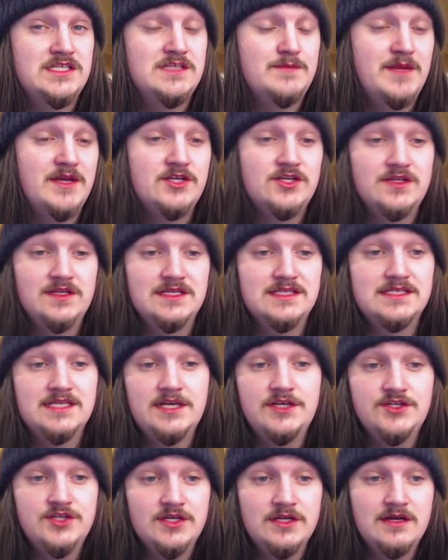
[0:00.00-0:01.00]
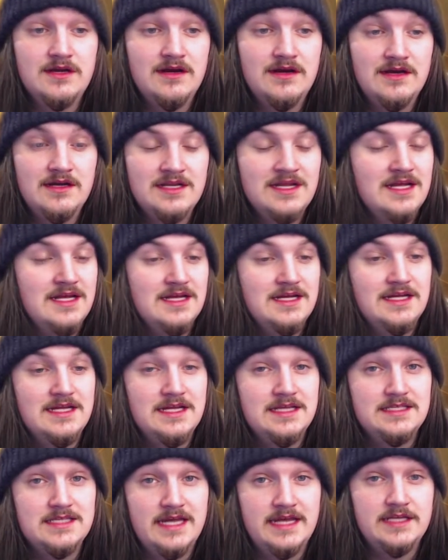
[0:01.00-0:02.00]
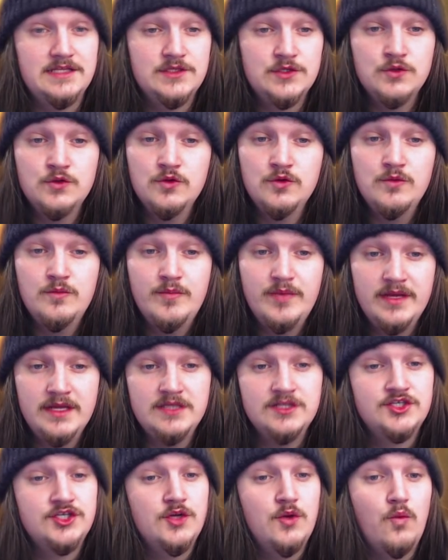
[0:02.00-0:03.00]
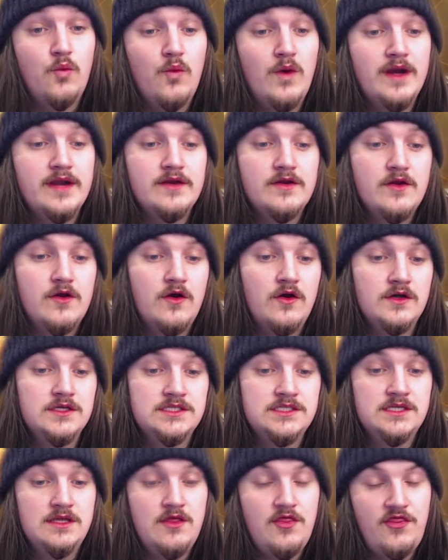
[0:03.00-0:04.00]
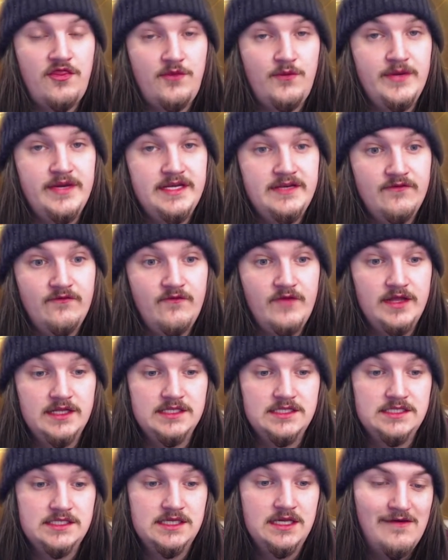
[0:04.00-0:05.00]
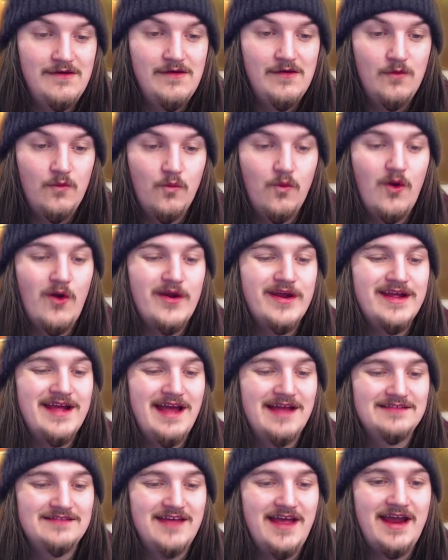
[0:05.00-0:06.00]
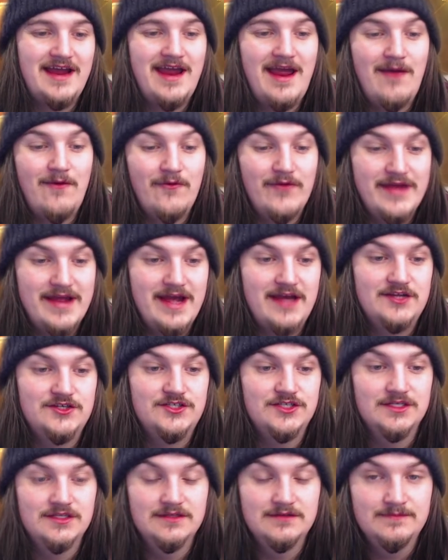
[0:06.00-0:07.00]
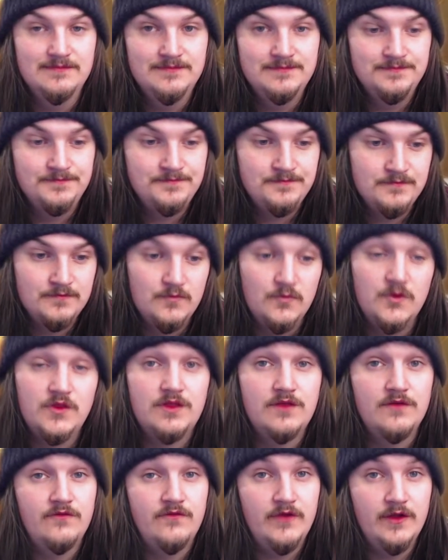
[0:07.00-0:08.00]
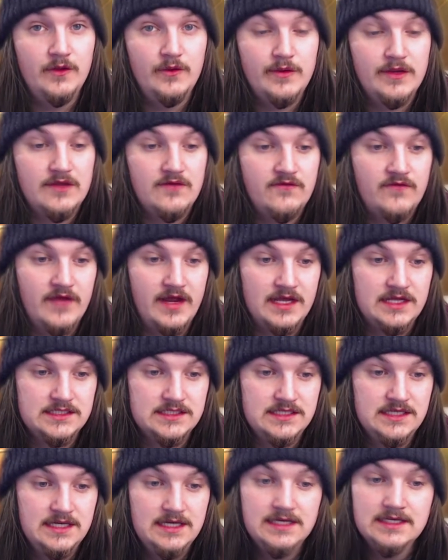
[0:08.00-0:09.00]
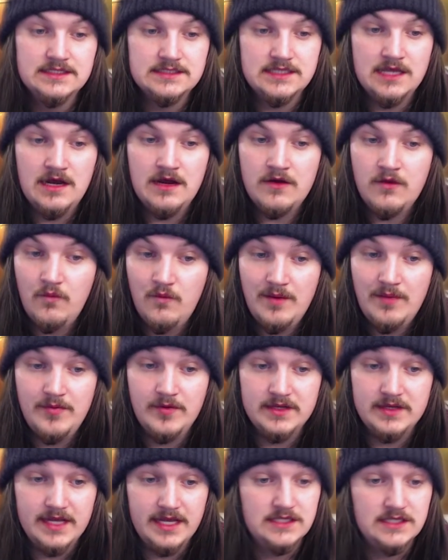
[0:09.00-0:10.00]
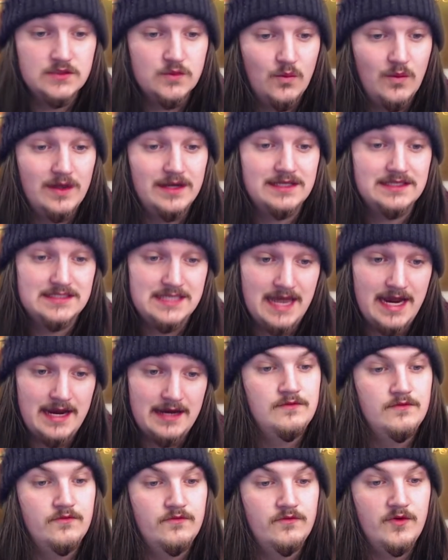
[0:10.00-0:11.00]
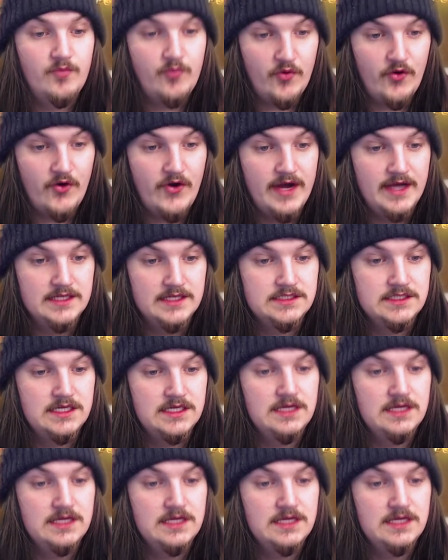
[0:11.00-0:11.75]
specialization card is a two pitch, one cost, three defense, warrior attack reaction with the following effect. Target weapon gains one attack. Reprise.